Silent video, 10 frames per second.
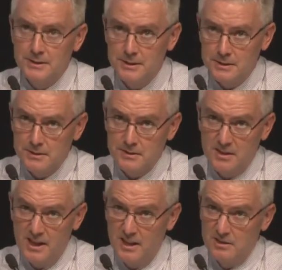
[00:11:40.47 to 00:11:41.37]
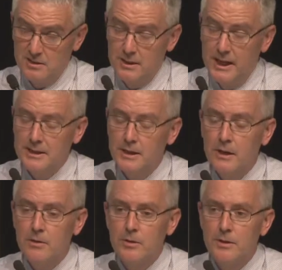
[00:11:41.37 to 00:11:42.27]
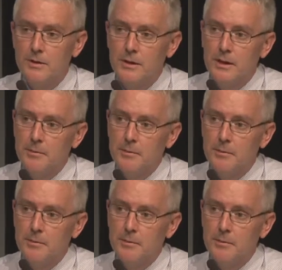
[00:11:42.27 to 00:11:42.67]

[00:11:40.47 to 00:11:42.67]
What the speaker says: 6,800